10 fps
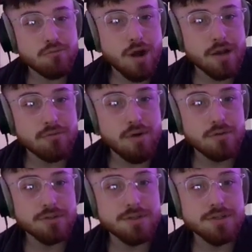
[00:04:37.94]
Randy
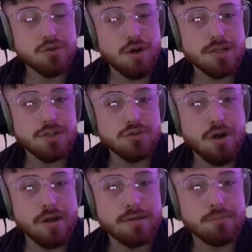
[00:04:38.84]
Rose's Crazy
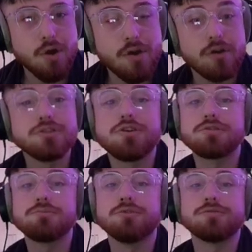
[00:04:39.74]
Train by Ozzy
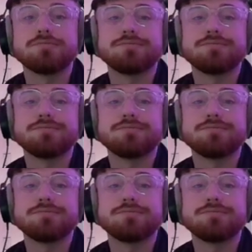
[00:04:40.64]
Osbourne.